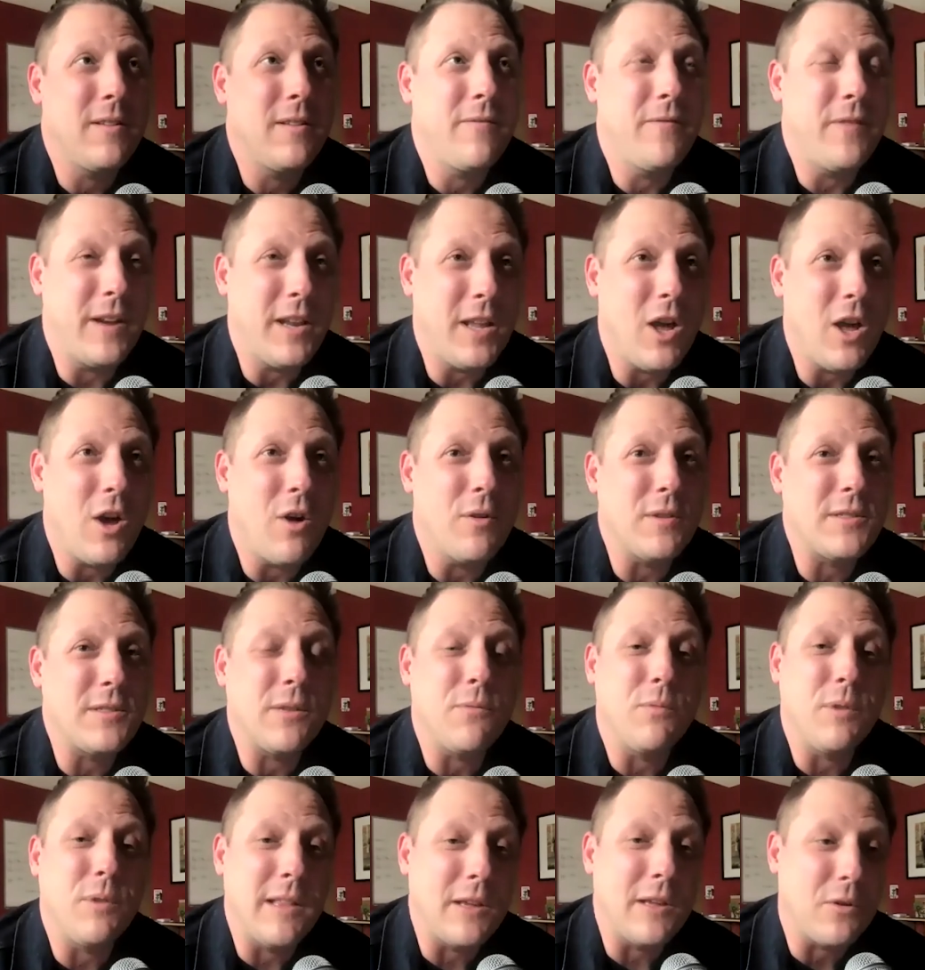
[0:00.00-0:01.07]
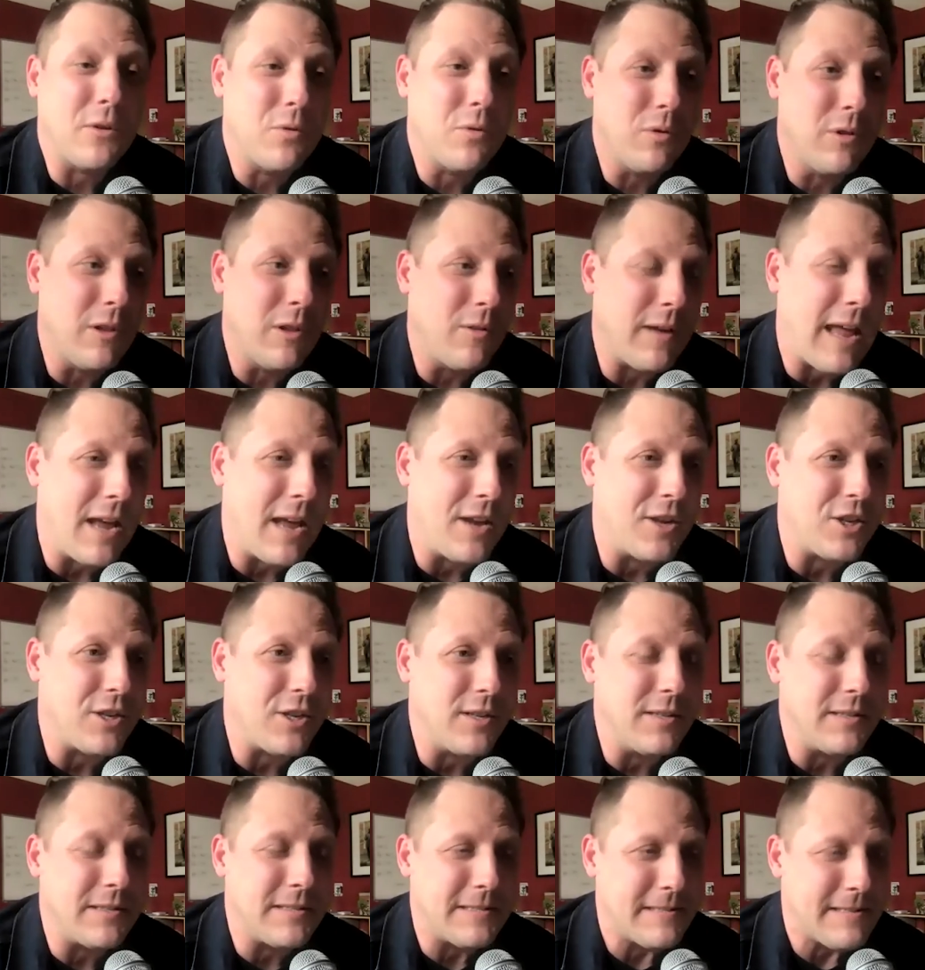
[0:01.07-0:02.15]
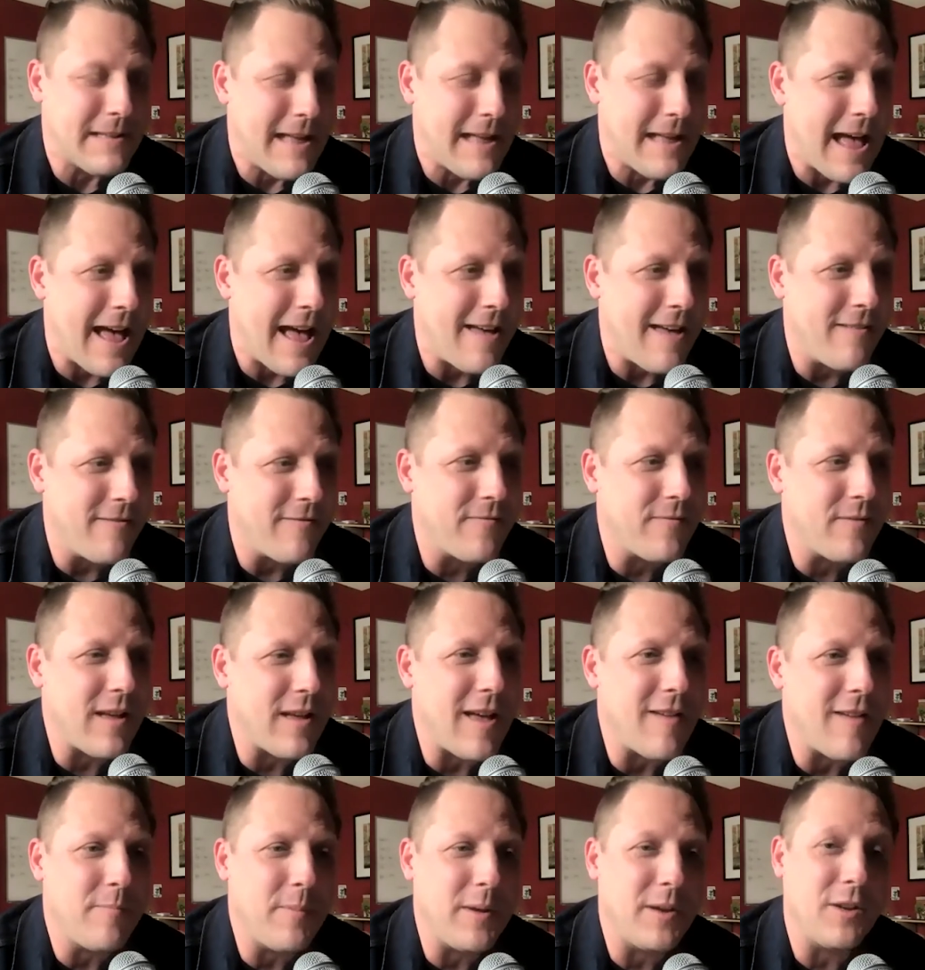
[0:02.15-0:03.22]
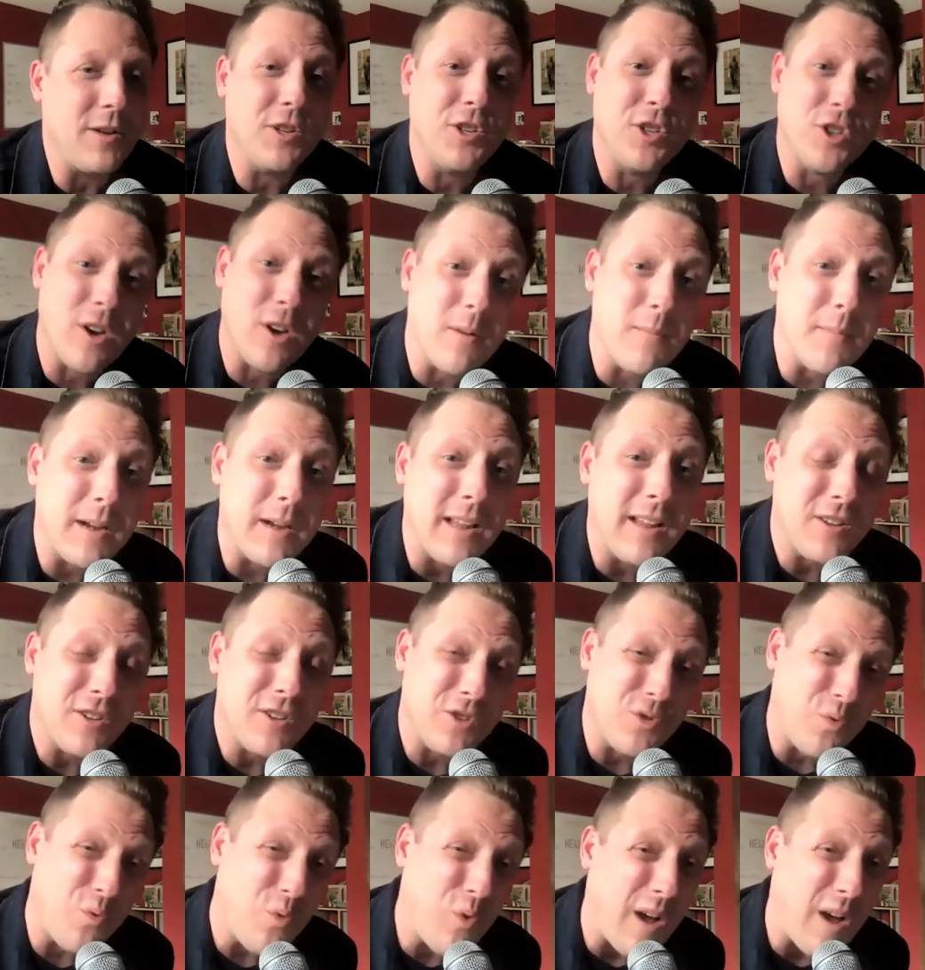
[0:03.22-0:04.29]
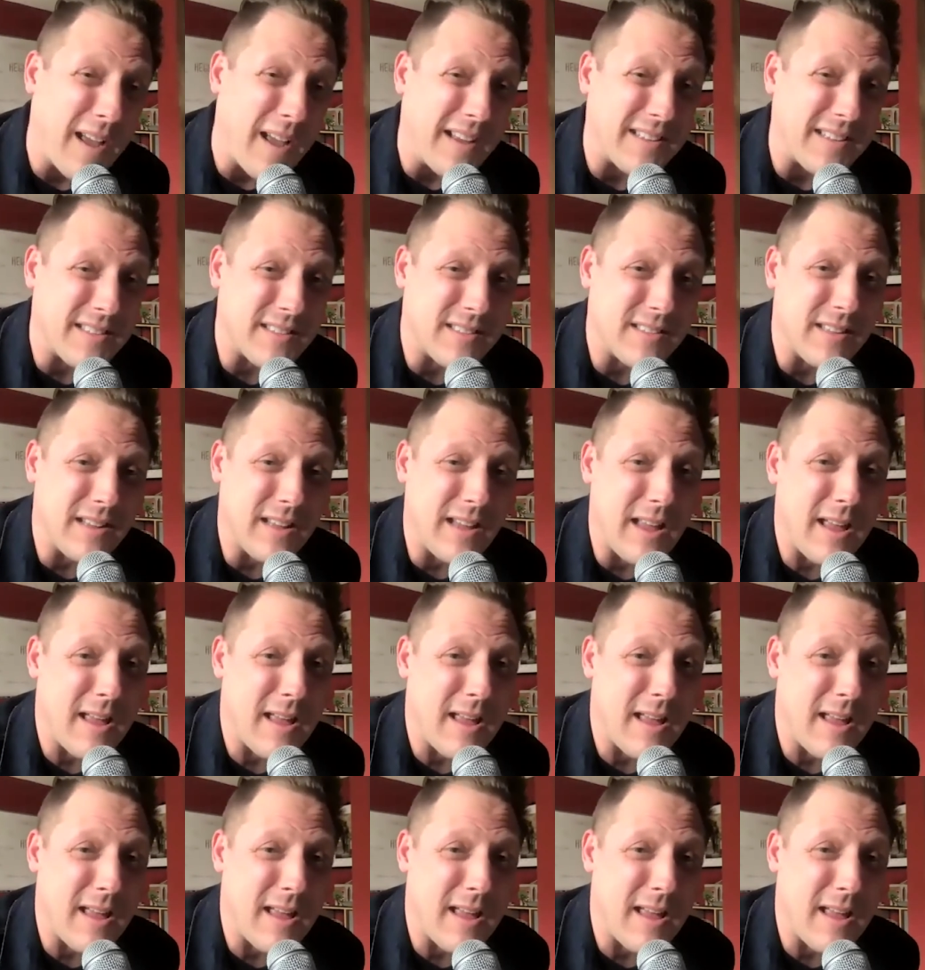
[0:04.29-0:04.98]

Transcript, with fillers: videos in really cool locations i've i've been to germany twice